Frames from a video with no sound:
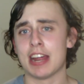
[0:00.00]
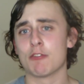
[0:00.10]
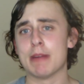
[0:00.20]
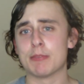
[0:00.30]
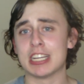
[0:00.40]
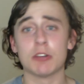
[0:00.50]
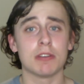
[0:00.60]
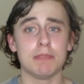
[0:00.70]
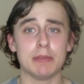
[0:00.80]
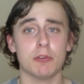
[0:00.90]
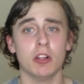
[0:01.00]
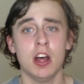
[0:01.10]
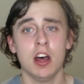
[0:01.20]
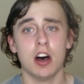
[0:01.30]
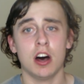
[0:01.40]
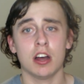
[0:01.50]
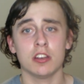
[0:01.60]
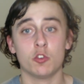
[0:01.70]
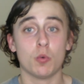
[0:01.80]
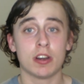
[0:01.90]
And I remember hearing people
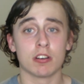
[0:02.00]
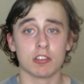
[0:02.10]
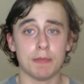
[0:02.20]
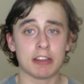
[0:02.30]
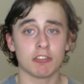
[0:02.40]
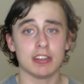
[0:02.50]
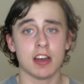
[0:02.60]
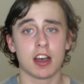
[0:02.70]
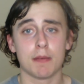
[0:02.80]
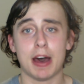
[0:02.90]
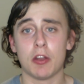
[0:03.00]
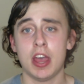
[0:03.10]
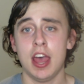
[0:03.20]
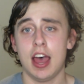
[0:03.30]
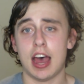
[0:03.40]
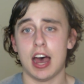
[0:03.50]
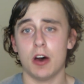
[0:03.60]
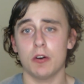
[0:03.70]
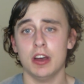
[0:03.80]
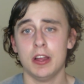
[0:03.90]
on Twitter, especially, talk about
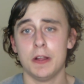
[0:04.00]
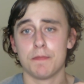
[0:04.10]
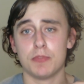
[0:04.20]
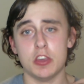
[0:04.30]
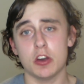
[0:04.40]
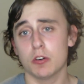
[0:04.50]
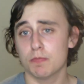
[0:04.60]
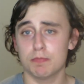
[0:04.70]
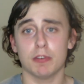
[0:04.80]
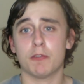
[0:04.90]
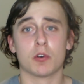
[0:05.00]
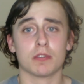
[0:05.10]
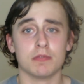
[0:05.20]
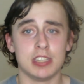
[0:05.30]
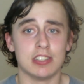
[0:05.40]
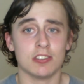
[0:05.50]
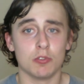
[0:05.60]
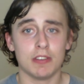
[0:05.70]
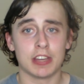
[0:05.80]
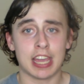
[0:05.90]
how you know, before season
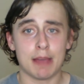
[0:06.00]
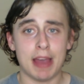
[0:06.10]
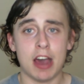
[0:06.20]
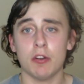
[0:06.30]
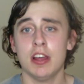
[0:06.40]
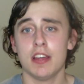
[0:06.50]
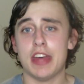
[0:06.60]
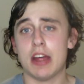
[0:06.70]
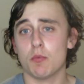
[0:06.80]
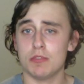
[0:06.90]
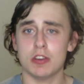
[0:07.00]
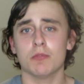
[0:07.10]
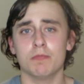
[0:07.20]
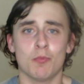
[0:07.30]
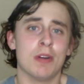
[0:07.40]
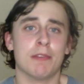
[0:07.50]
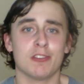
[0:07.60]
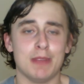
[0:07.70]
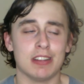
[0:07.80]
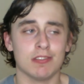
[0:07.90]
two even came out, that you know, One
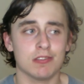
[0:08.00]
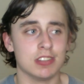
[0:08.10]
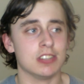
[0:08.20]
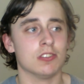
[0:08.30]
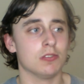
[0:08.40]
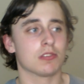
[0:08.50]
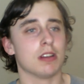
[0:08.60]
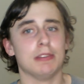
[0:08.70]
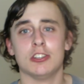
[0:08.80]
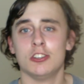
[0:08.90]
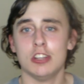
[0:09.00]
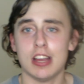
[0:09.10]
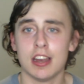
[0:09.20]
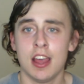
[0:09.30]
Punch Man season two is going to be shit.